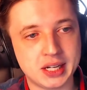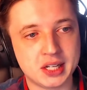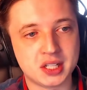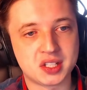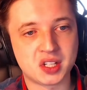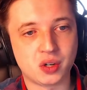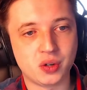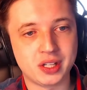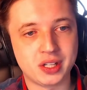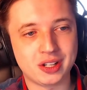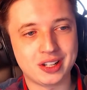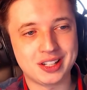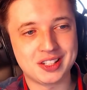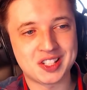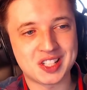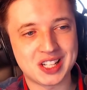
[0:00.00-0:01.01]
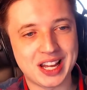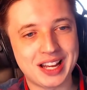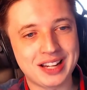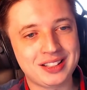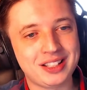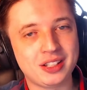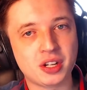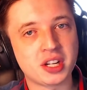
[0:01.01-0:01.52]
So it
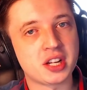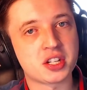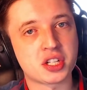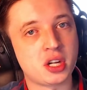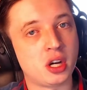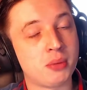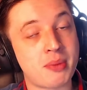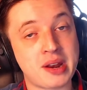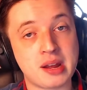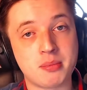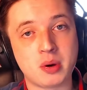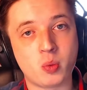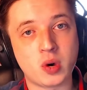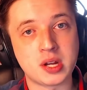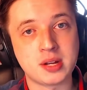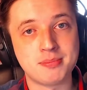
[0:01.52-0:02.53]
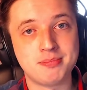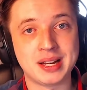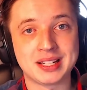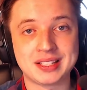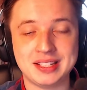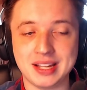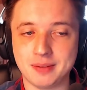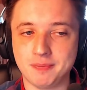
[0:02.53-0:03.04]
slightly got edged out by number one,
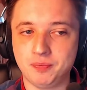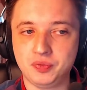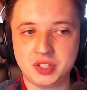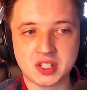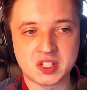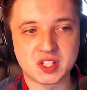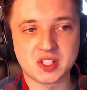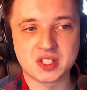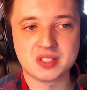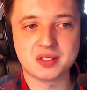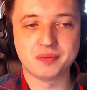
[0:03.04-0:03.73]
but yeah, this is